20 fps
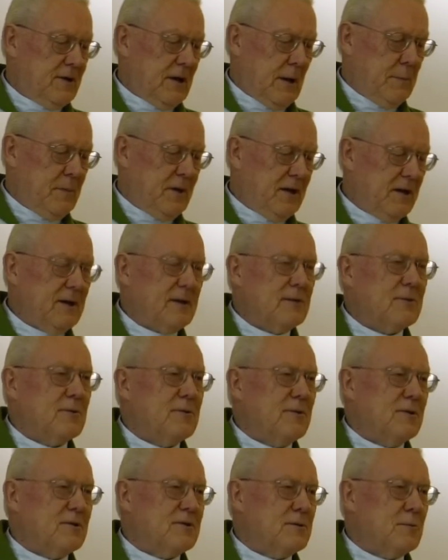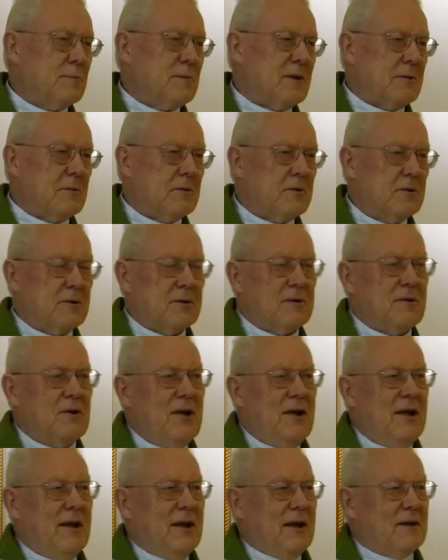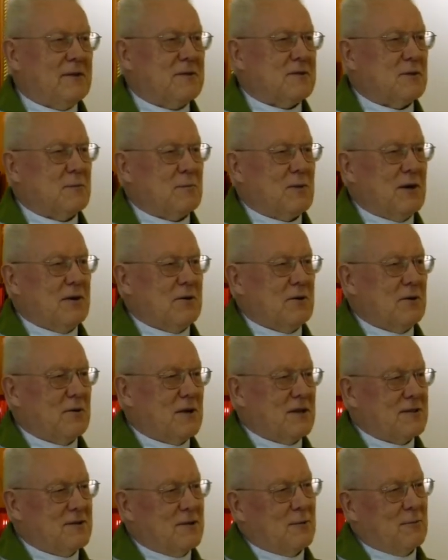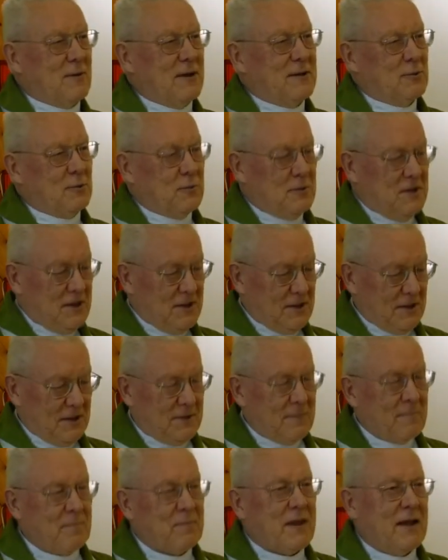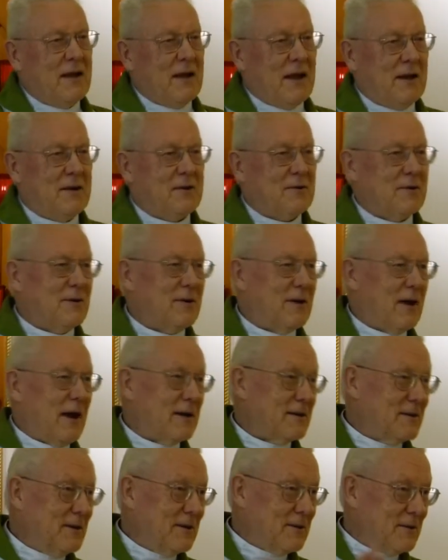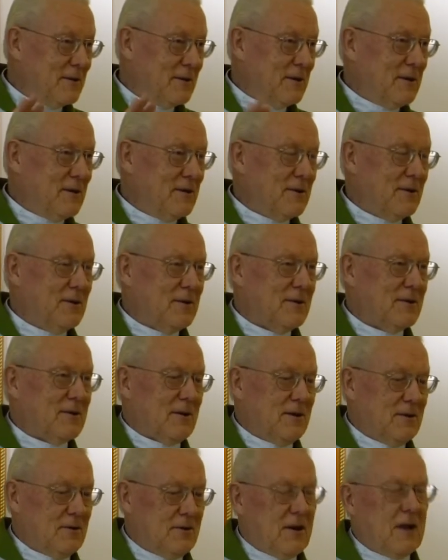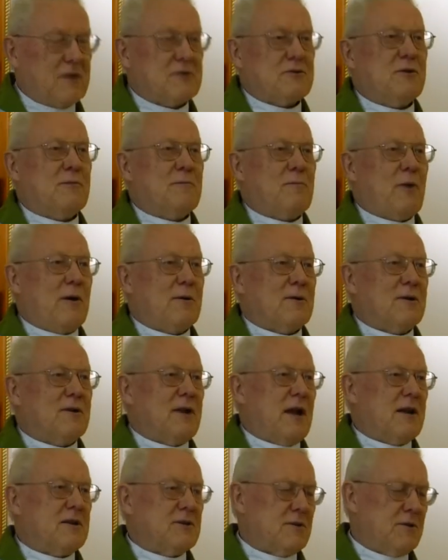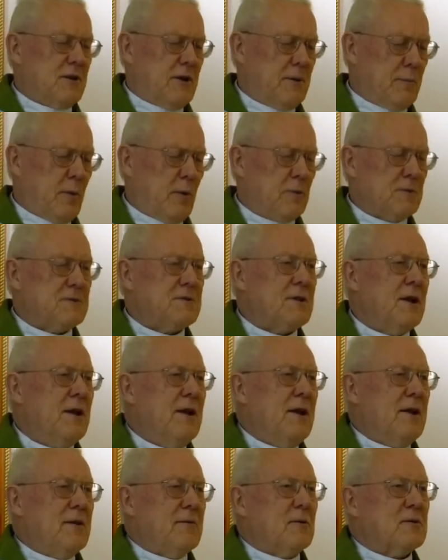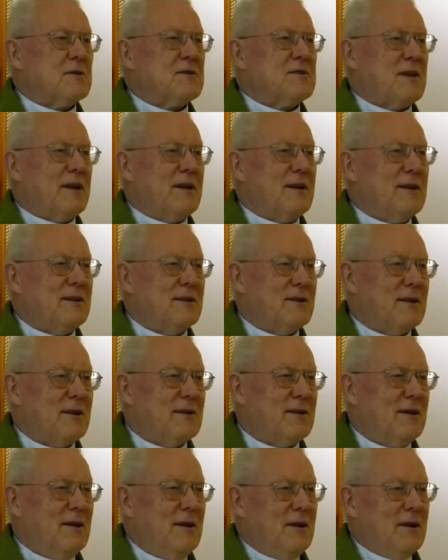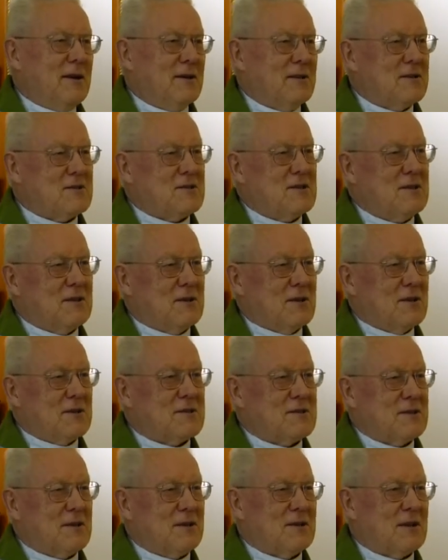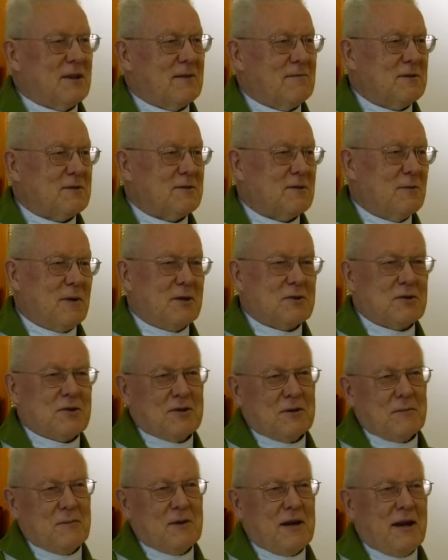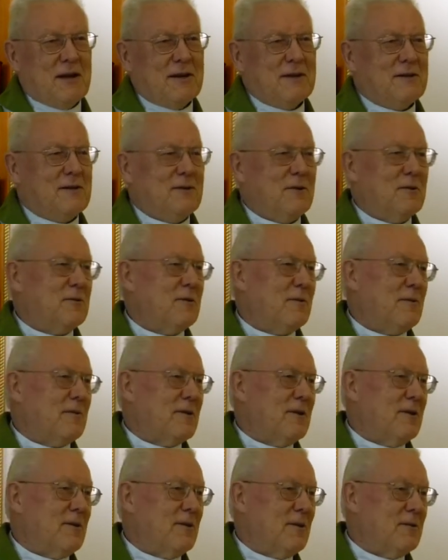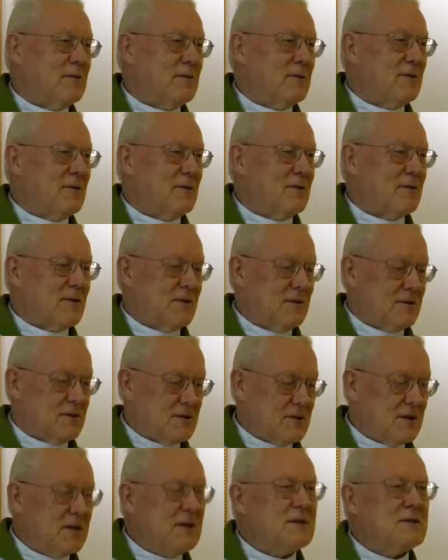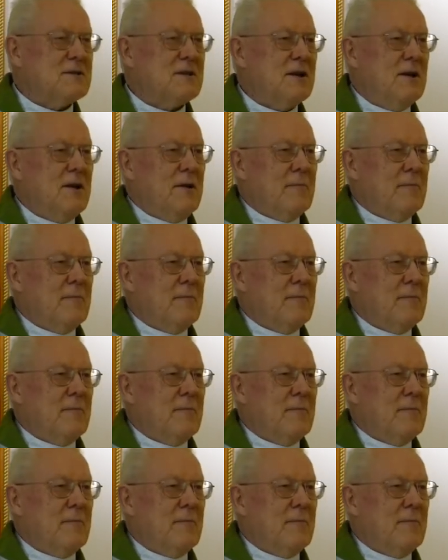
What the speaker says: appealing to the Supreme Court, and the Supreme Court does not want to hear it. And the article in the National Post was saying that it is interesting that with so much criminality on the streets